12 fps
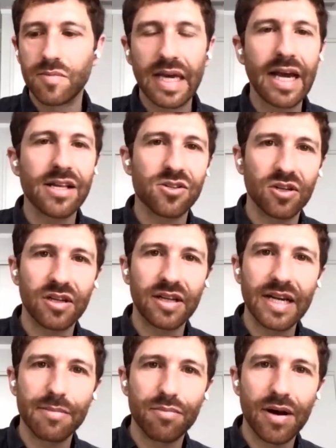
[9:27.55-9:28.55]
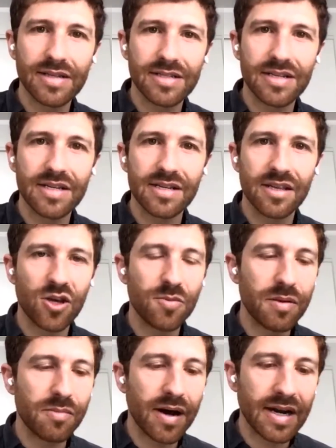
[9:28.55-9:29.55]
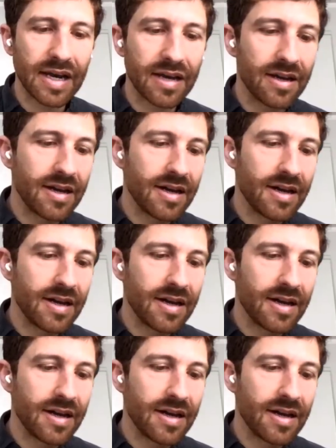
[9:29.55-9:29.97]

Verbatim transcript: of the cancer cleanup processes in the human body.